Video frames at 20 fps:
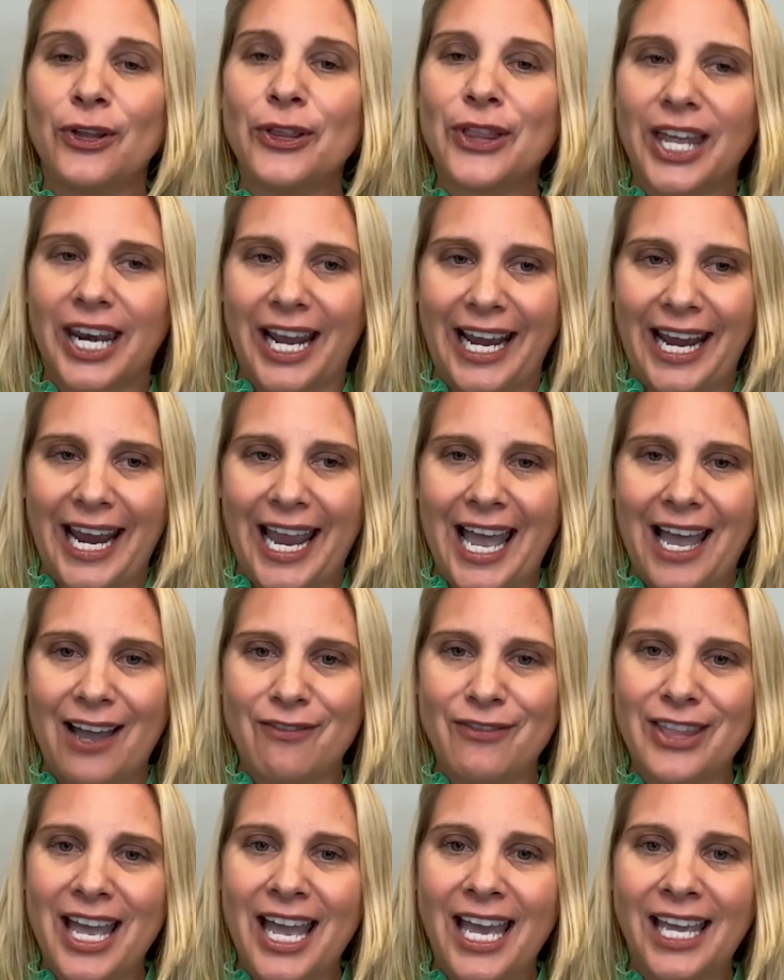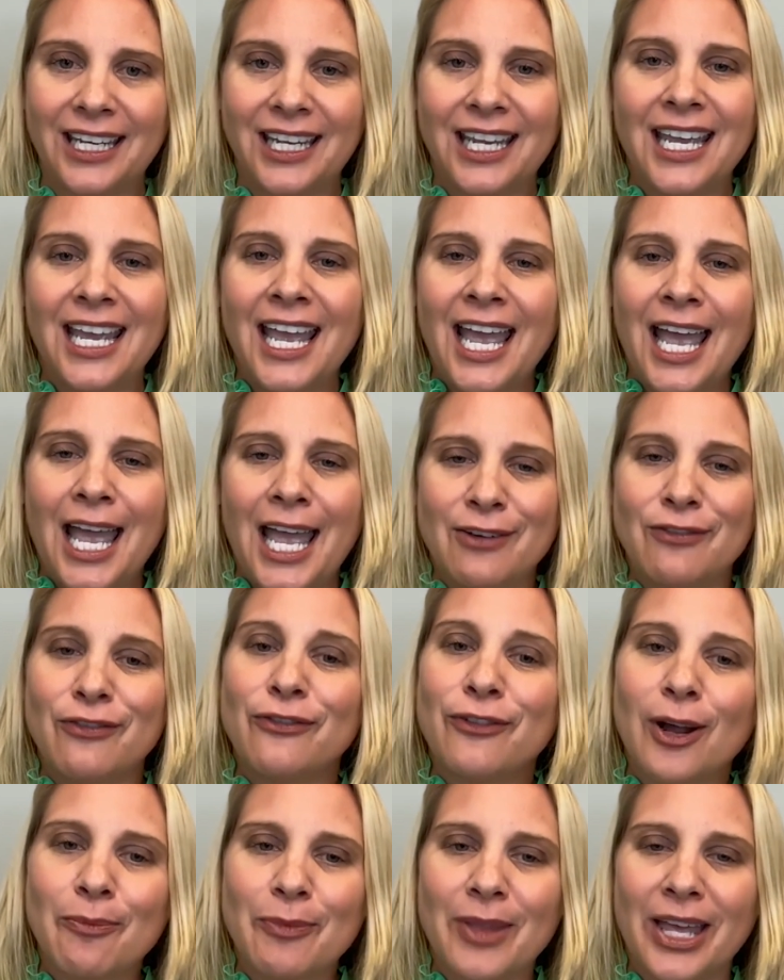that I have that. And
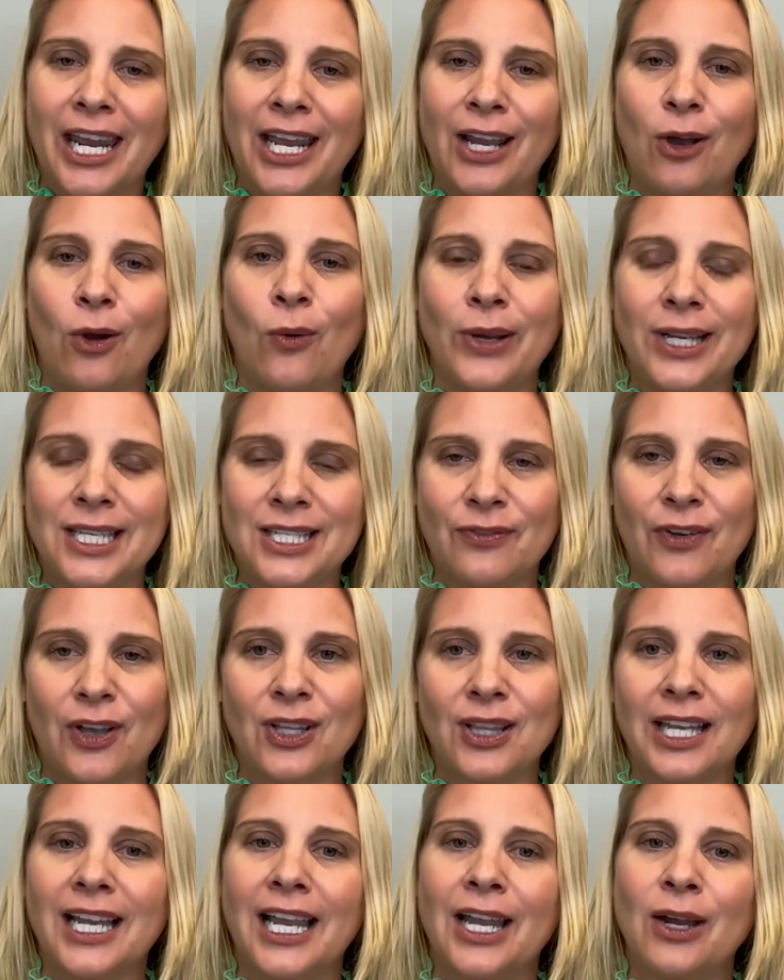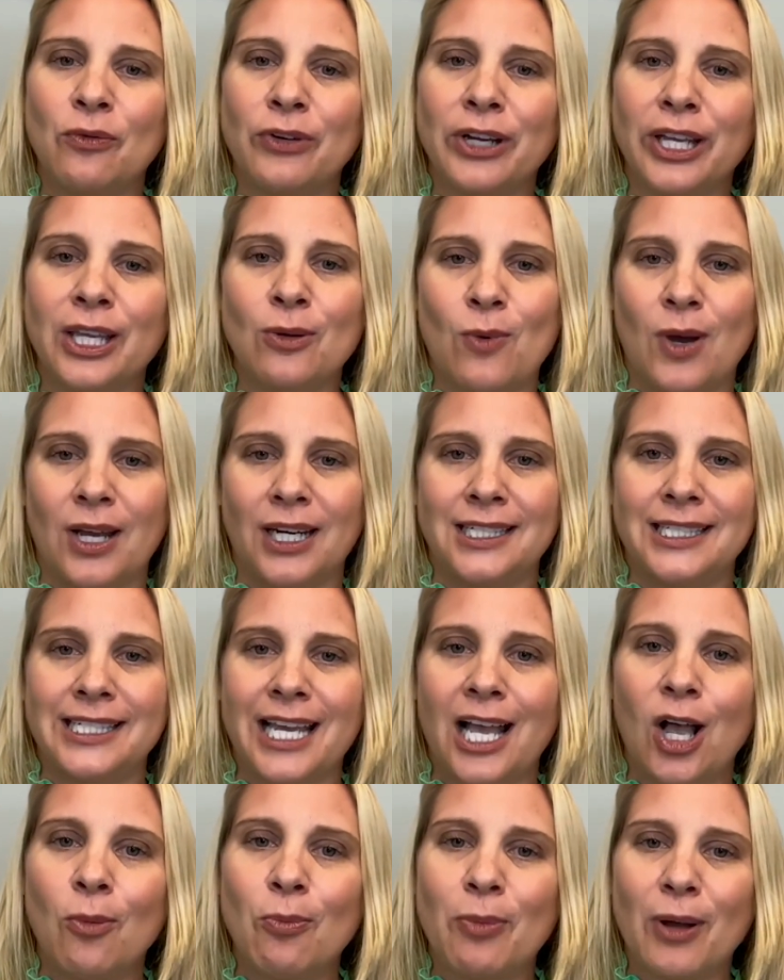from that, I always felt like I really wanted to
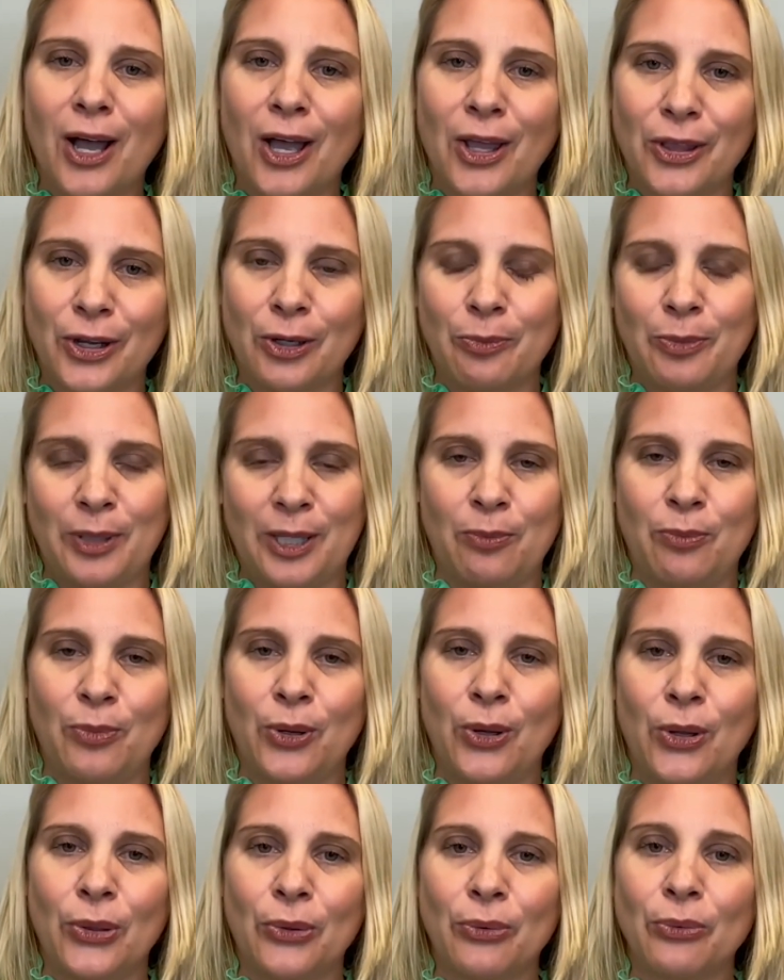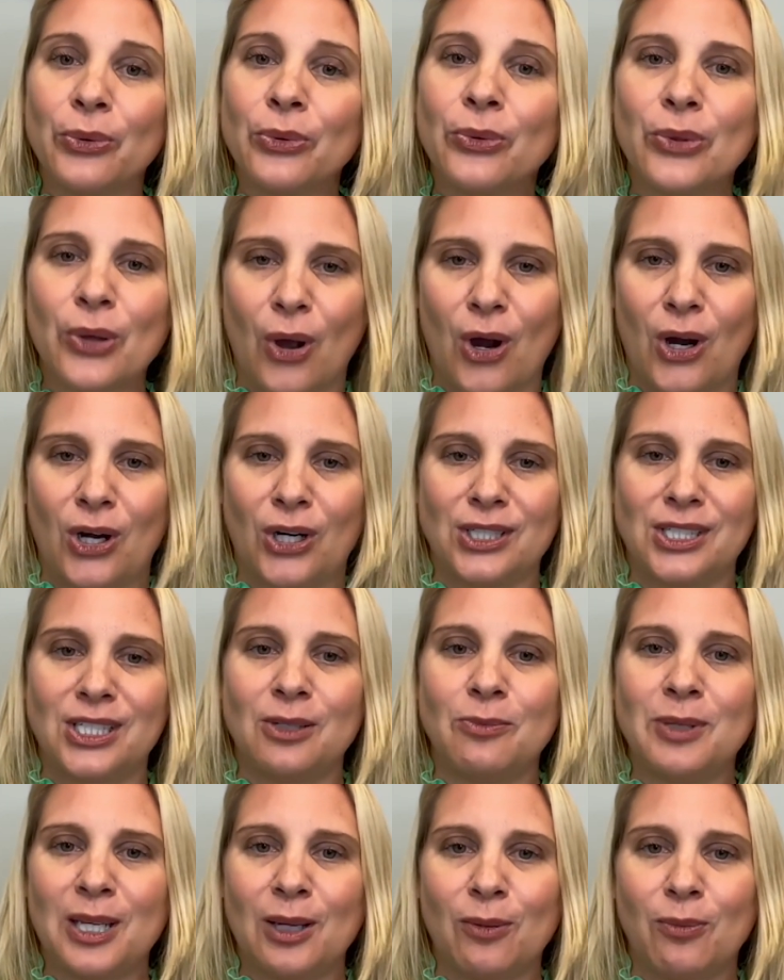help other people through the art
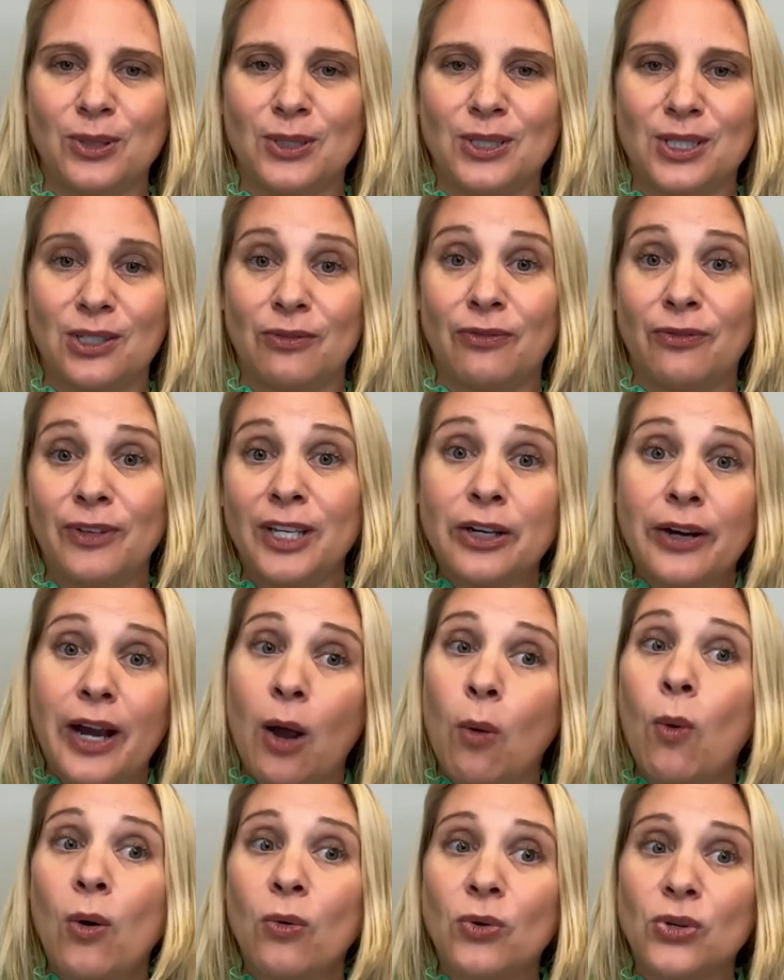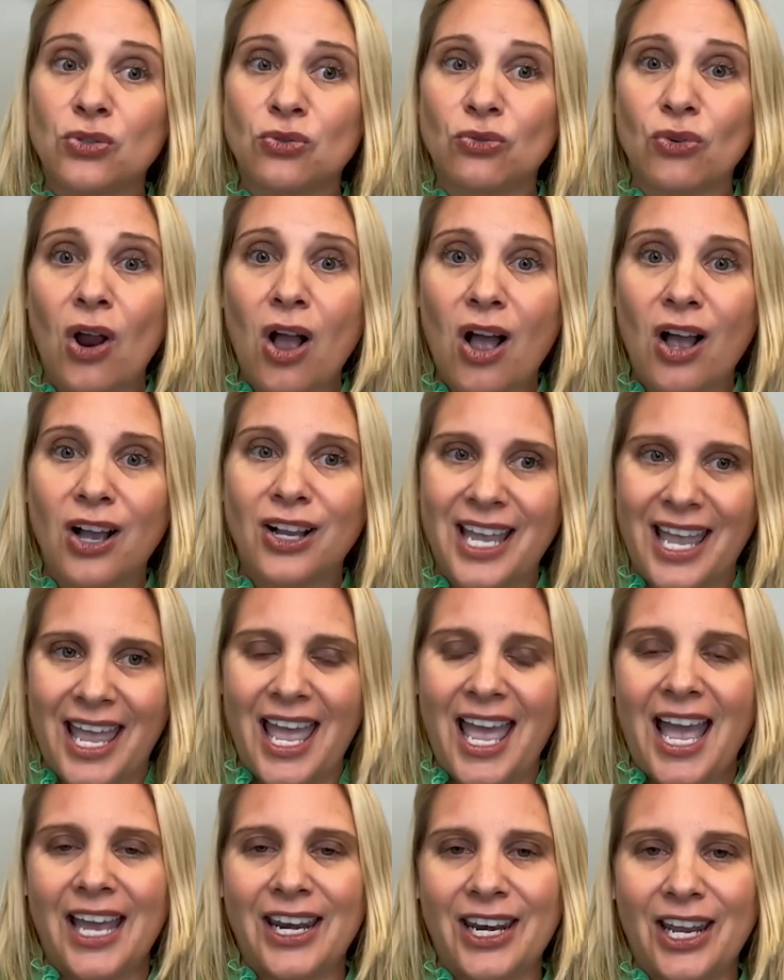to be able to figure out what was wrong
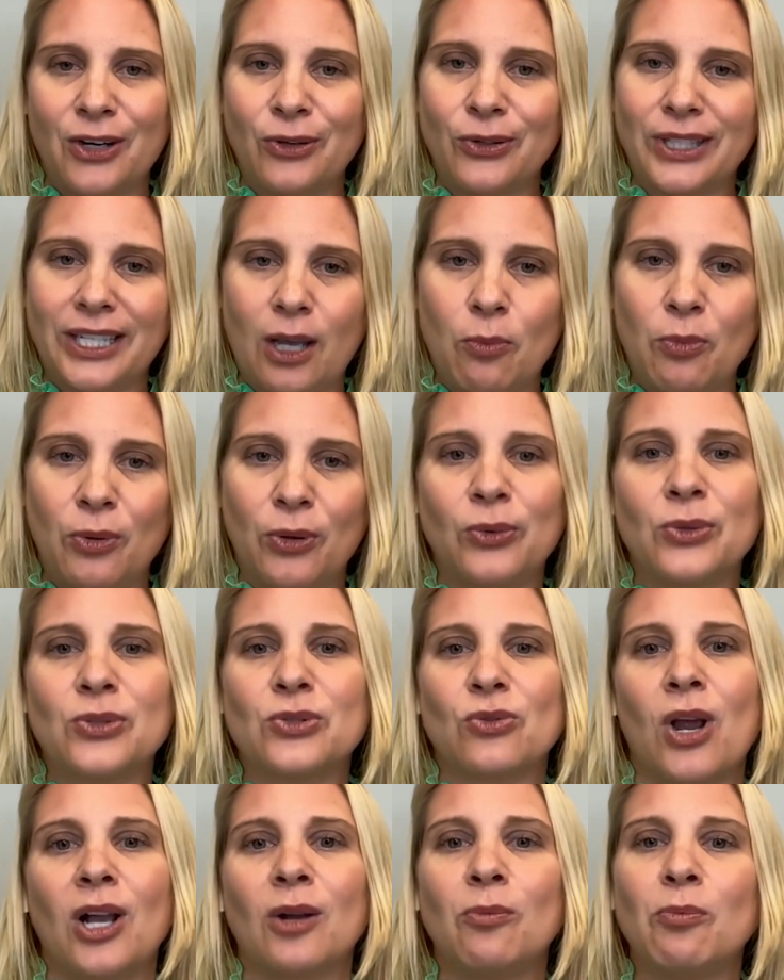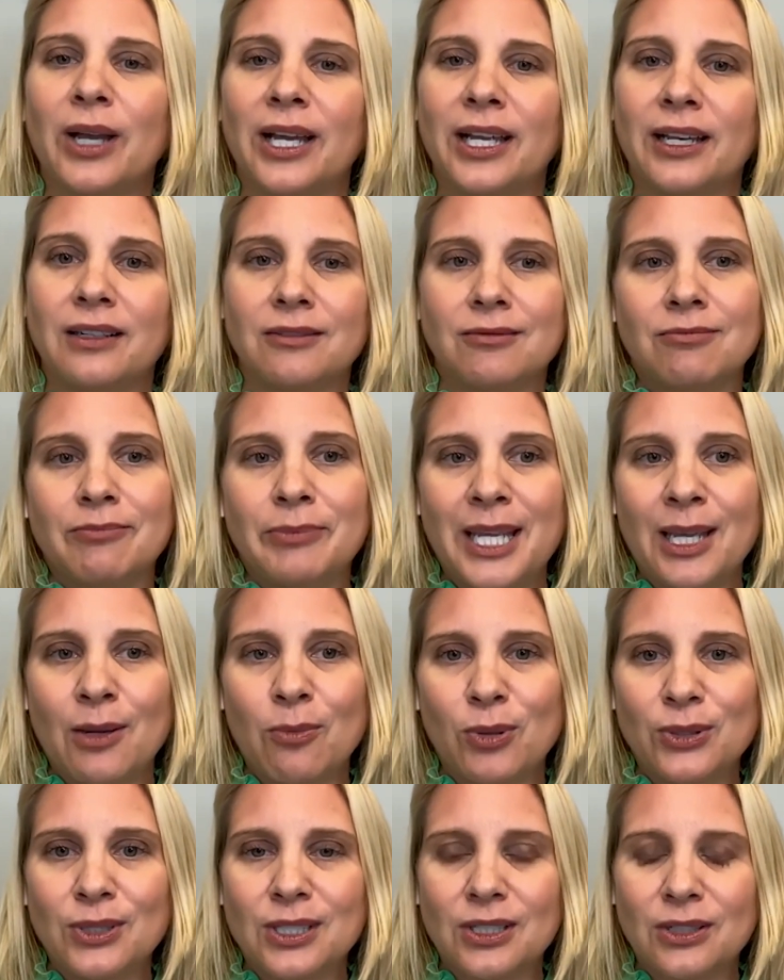and not only help what was wrong, but be
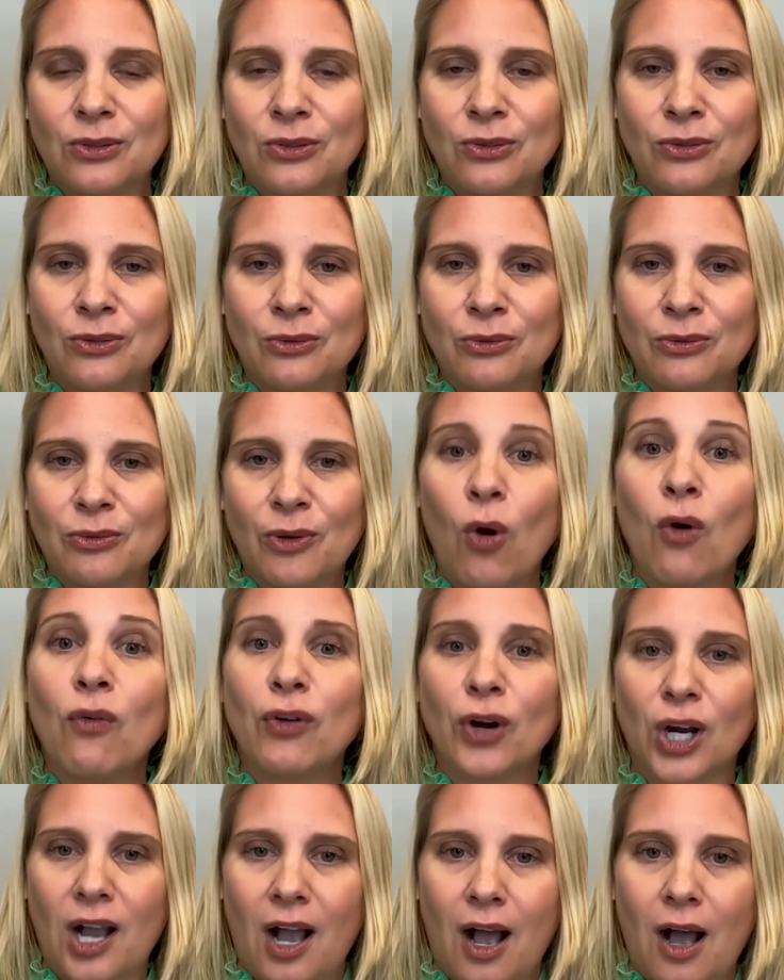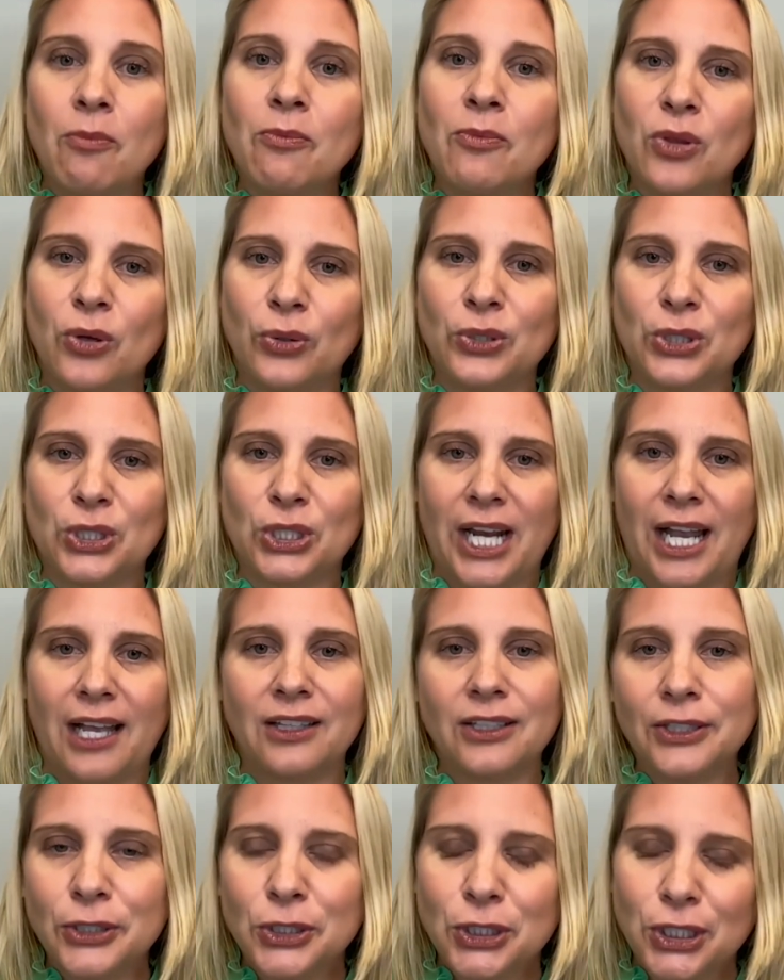able to overcome those
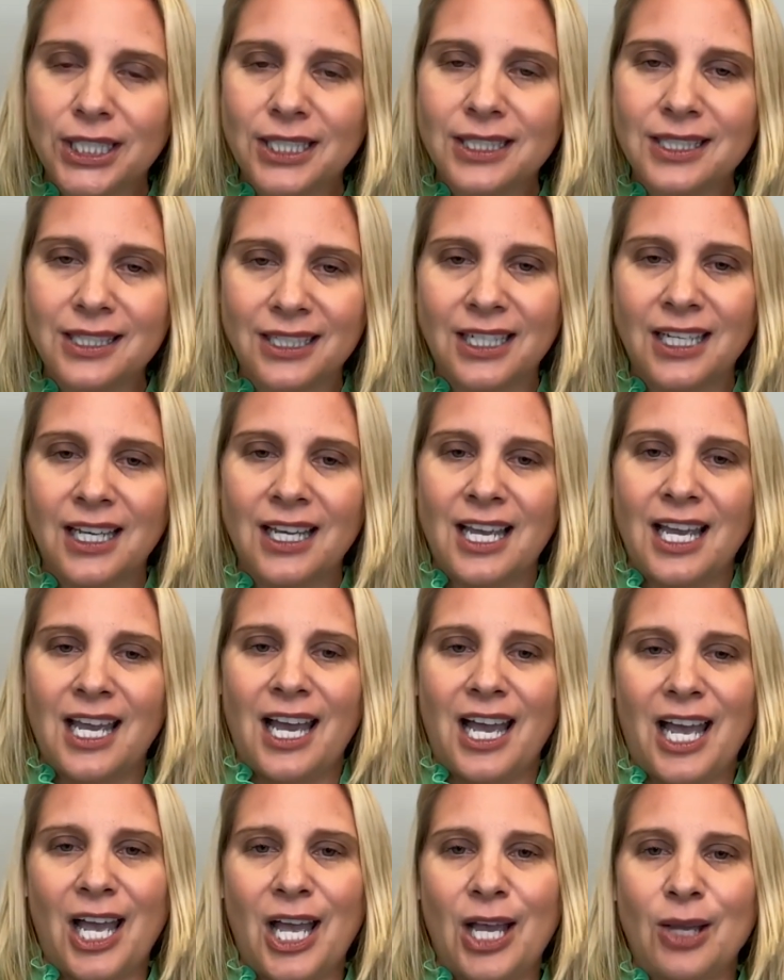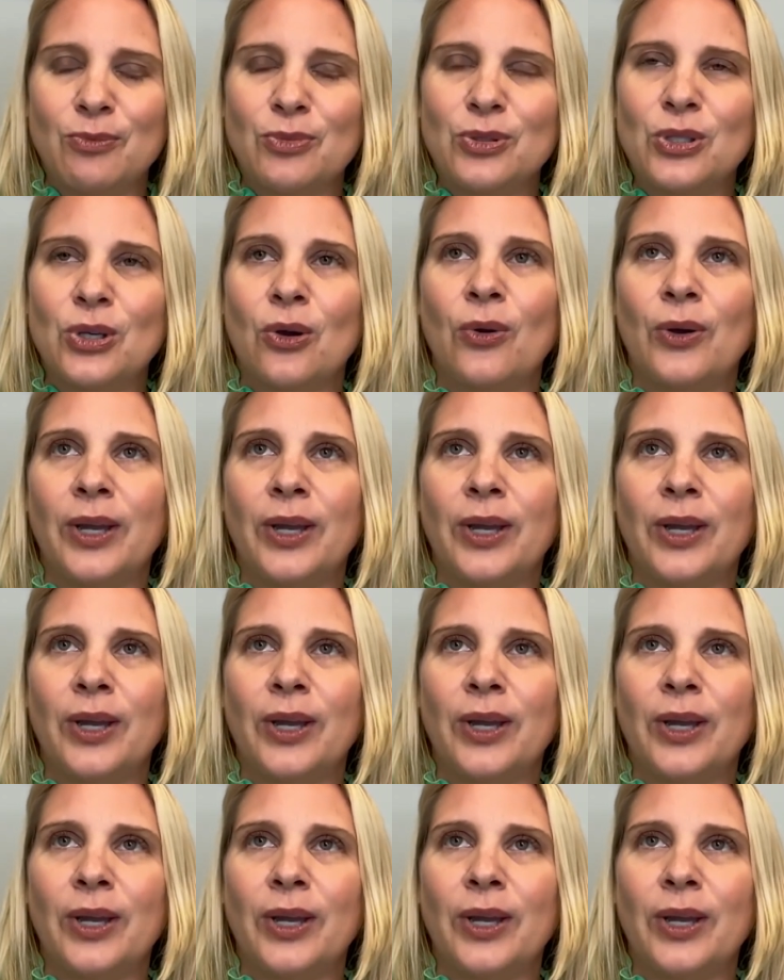challenges. So